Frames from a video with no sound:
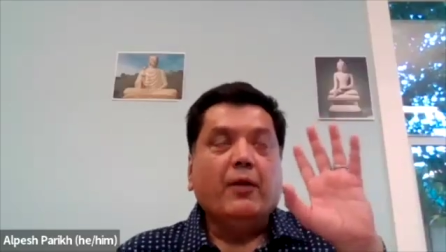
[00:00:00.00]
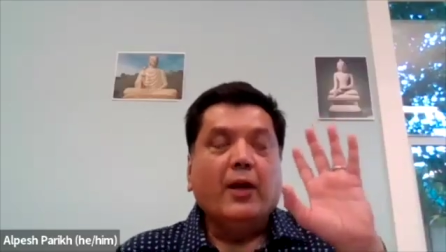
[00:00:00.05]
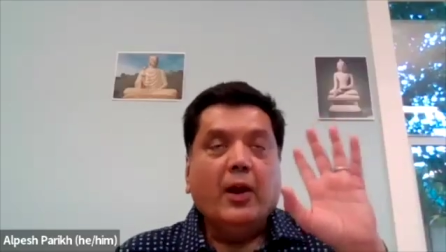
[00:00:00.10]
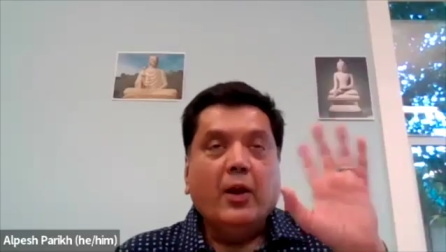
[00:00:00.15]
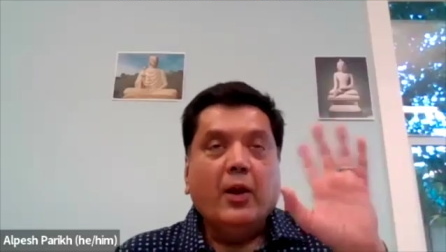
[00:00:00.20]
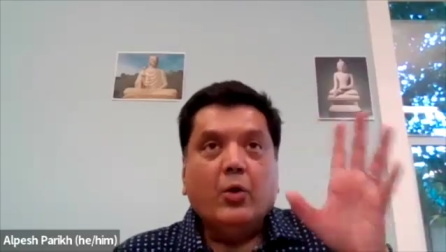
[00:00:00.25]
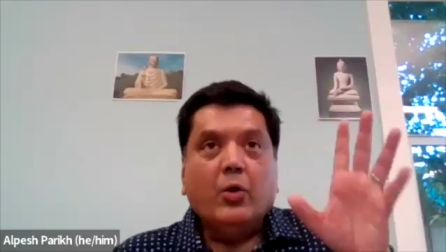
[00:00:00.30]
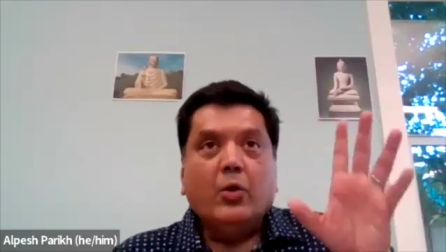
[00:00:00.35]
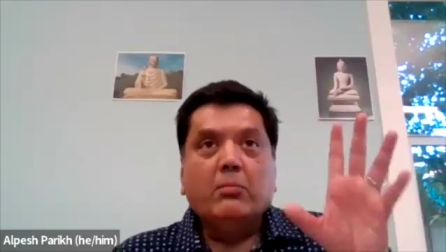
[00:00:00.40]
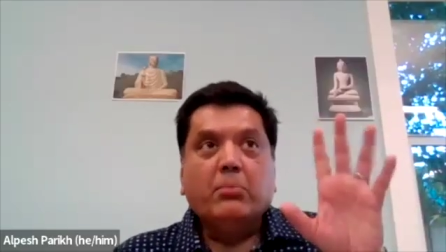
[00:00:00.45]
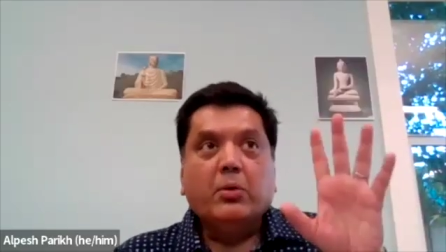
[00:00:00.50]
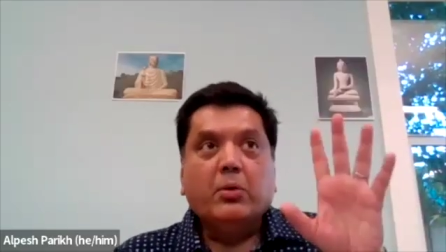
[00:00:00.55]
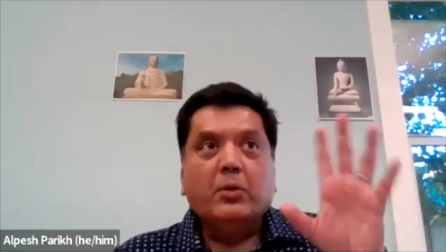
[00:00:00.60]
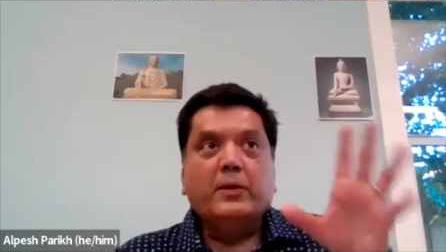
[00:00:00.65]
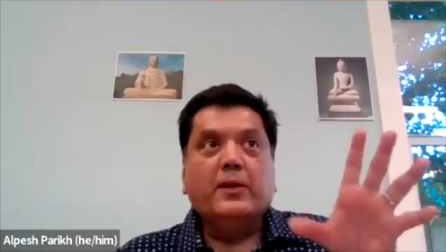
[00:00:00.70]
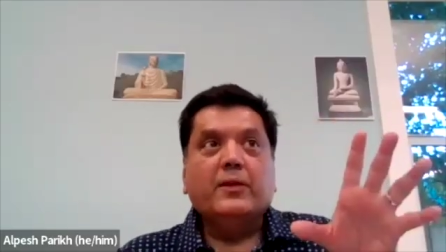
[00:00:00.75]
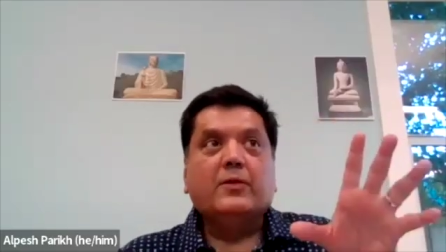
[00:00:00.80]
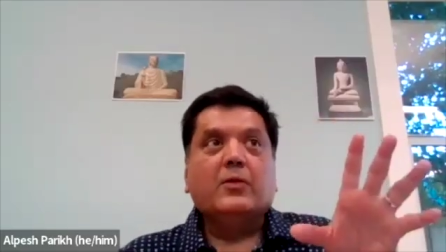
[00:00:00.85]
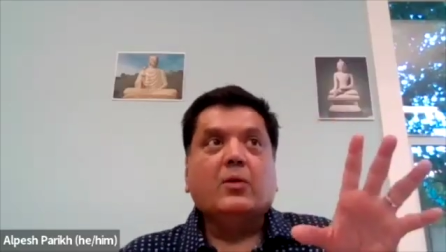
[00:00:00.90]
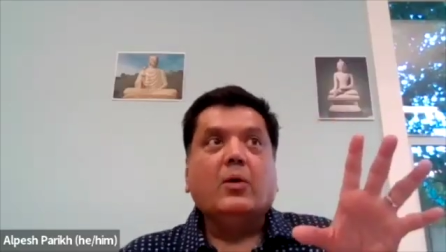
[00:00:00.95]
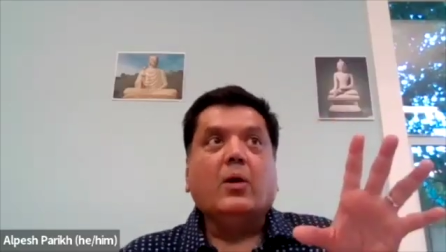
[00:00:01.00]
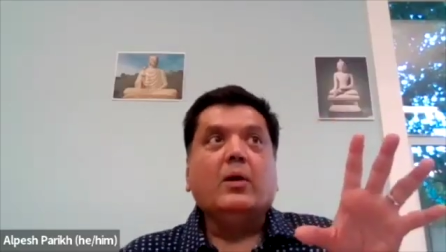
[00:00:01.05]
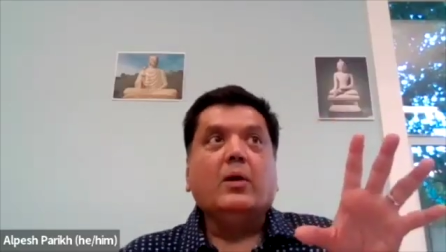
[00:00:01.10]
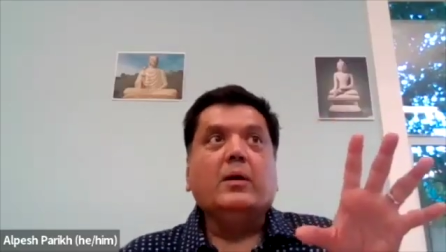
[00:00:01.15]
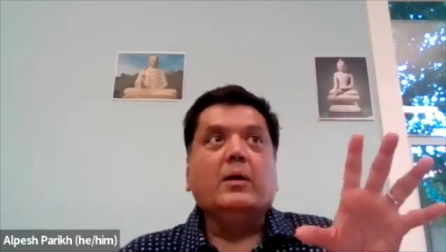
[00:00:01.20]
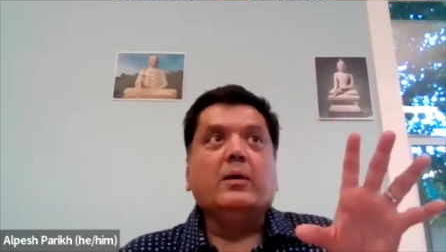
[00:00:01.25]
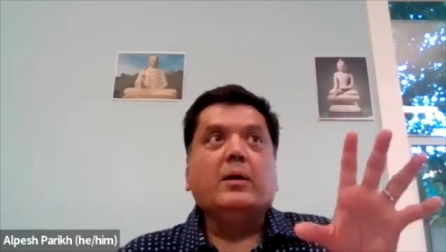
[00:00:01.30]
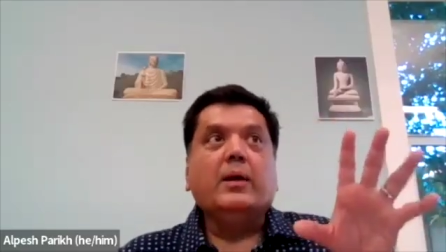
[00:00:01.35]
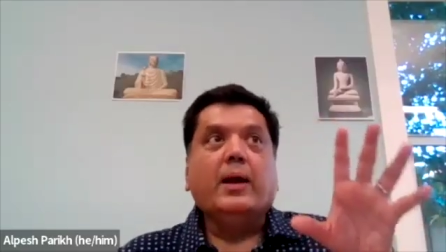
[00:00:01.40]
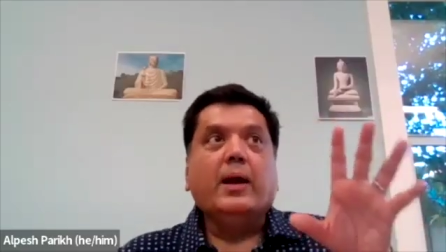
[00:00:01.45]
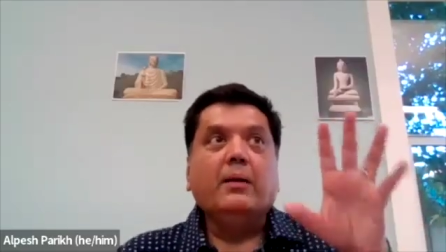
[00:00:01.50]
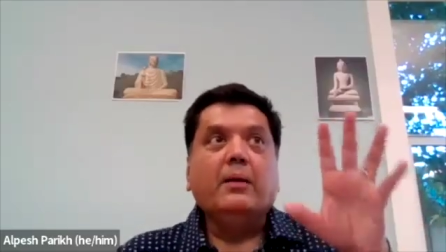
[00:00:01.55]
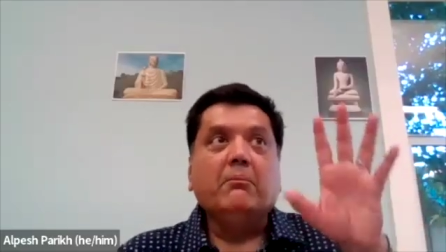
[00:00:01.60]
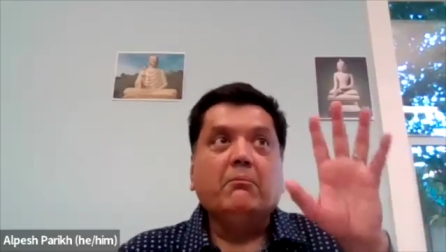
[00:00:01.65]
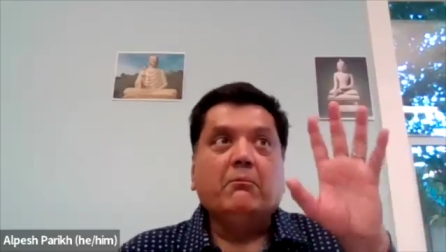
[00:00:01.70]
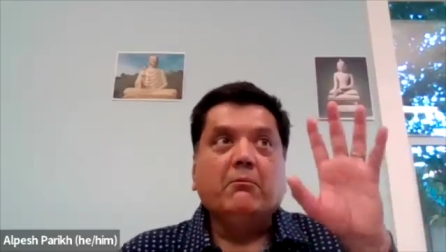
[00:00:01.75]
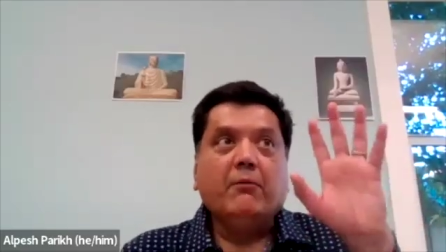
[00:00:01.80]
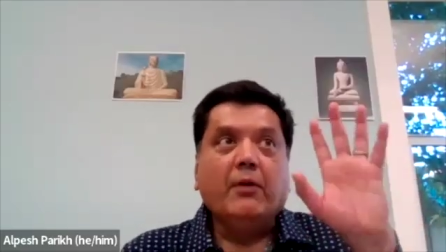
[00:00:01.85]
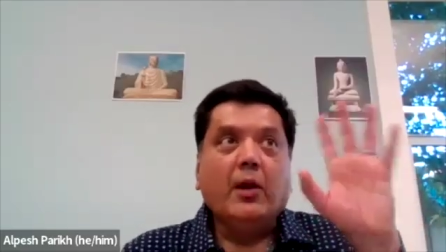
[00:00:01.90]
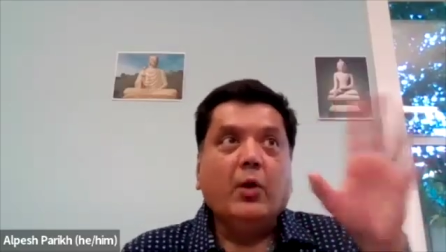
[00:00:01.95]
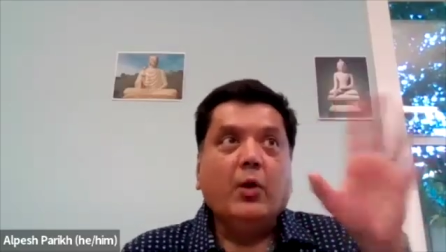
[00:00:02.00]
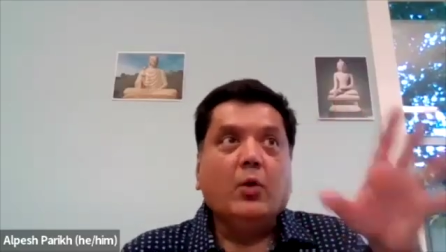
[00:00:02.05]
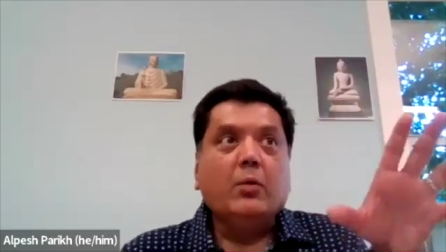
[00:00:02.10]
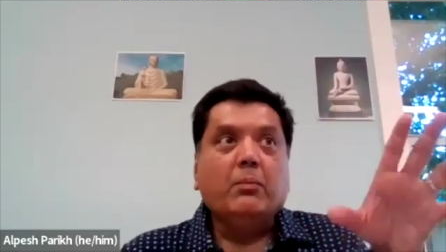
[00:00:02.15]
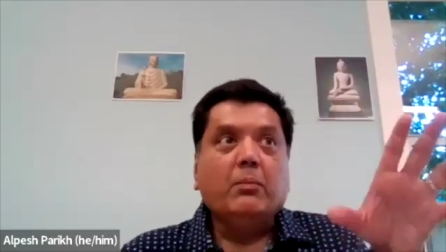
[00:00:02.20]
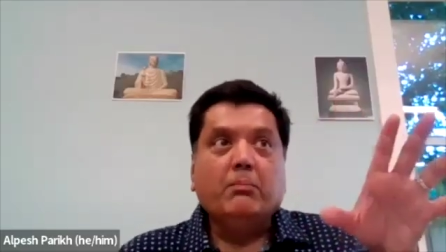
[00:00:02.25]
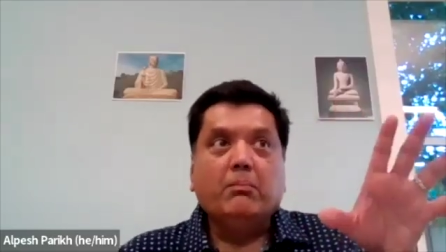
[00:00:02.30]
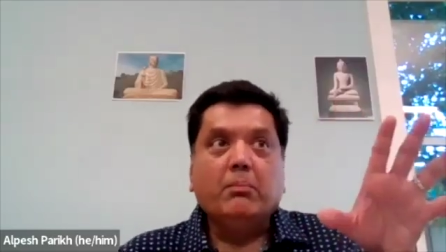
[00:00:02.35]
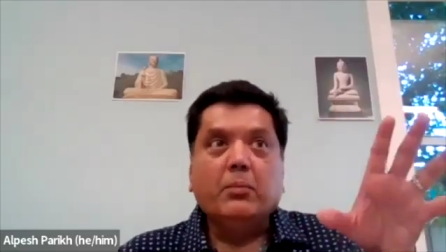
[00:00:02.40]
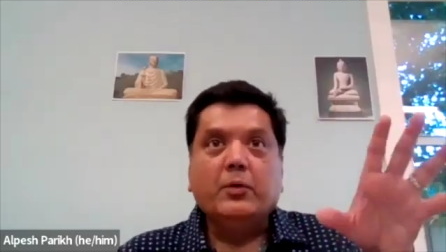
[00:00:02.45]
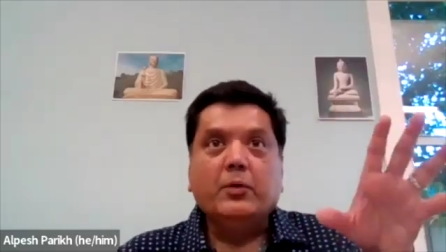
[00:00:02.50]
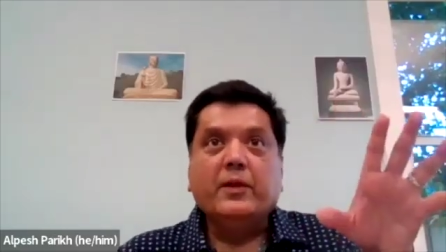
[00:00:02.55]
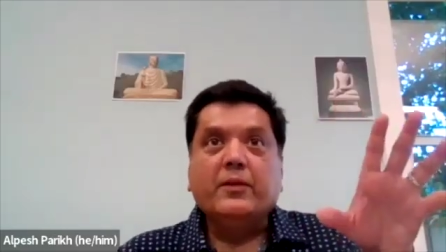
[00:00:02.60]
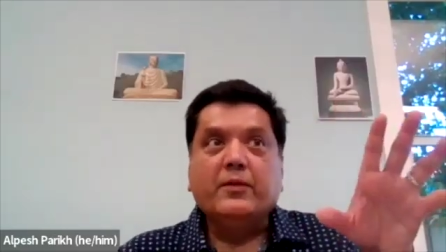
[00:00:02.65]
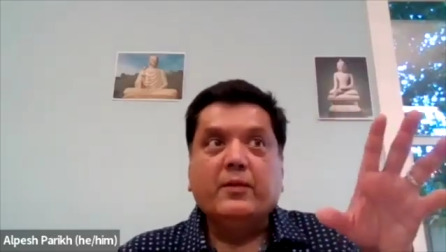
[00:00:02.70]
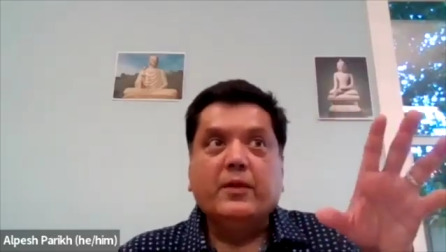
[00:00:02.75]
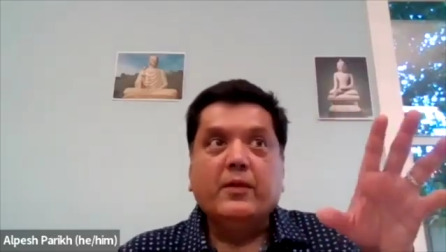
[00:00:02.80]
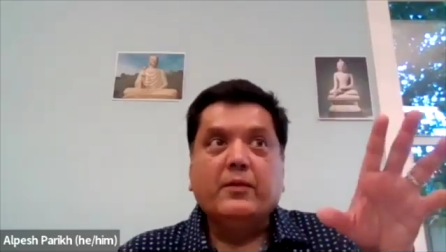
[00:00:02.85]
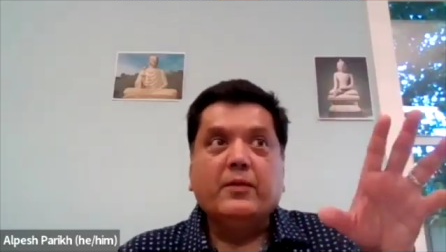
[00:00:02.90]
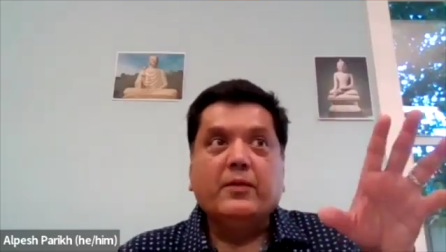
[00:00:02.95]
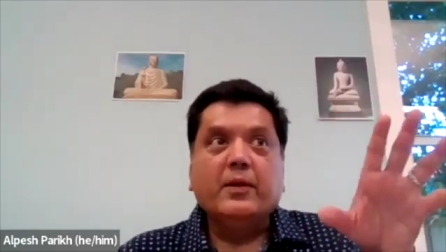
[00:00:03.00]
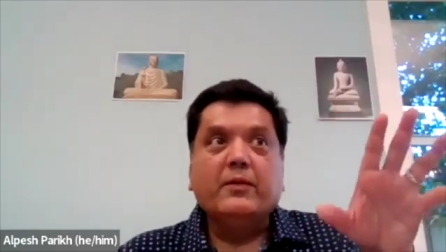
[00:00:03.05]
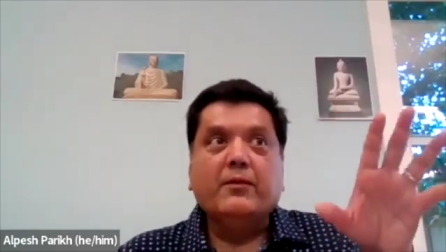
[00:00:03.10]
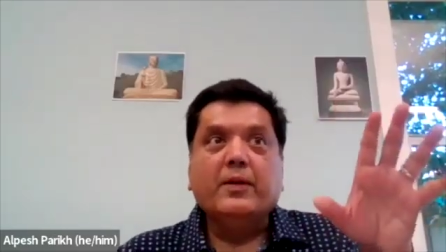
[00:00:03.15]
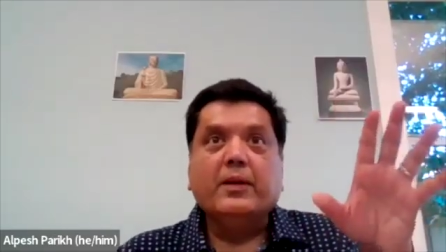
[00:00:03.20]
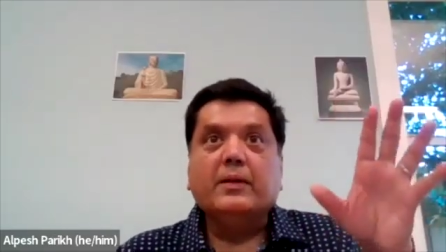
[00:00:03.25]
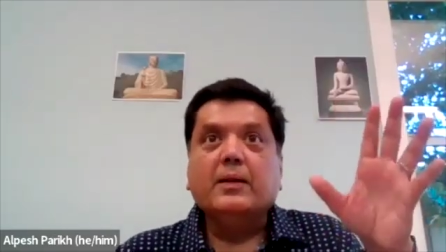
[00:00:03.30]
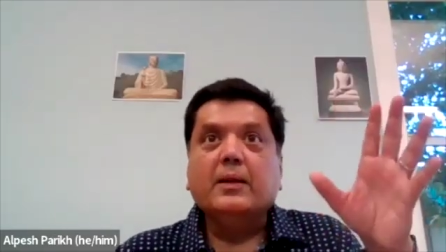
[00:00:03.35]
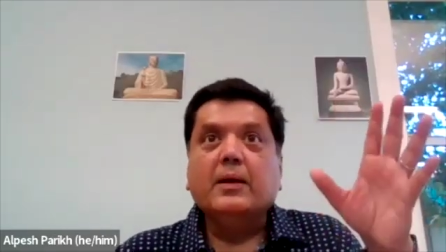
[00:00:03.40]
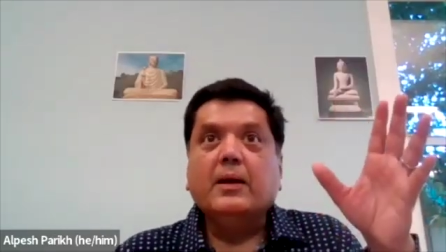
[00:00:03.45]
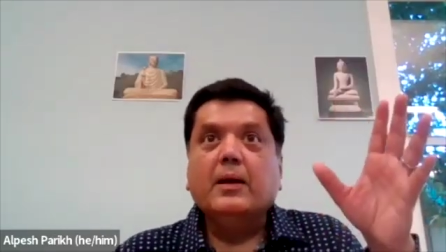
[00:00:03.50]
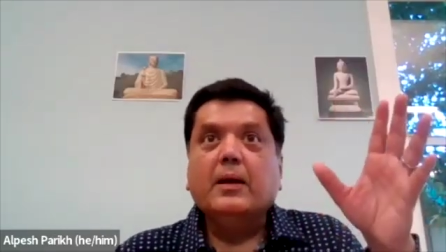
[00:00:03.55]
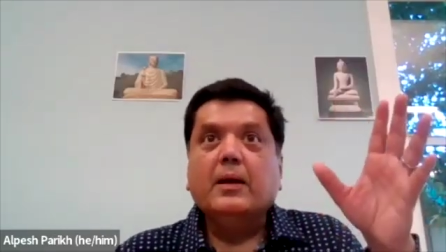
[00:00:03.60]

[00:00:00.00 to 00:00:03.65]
well-known Buddhist scholar and well-known Buddhist teacher with